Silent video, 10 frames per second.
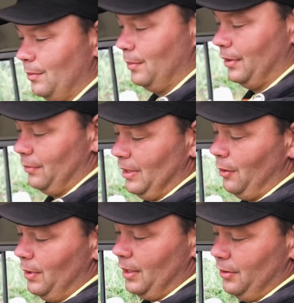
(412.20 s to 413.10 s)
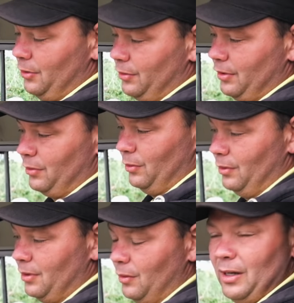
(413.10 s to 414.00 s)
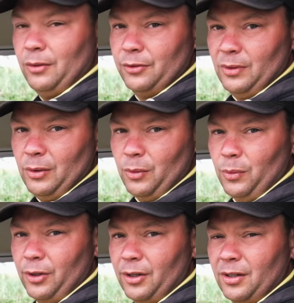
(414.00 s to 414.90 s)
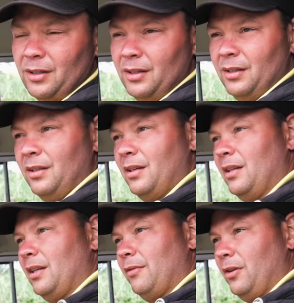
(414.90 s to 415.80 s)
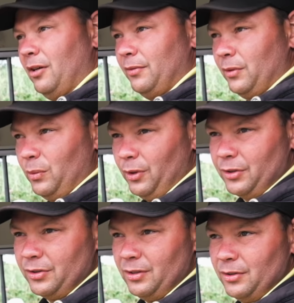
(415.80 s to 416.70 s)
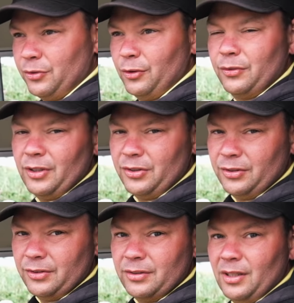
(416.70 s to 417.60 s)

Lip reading: But now we can use it to go out to our work and have after work surf sessions.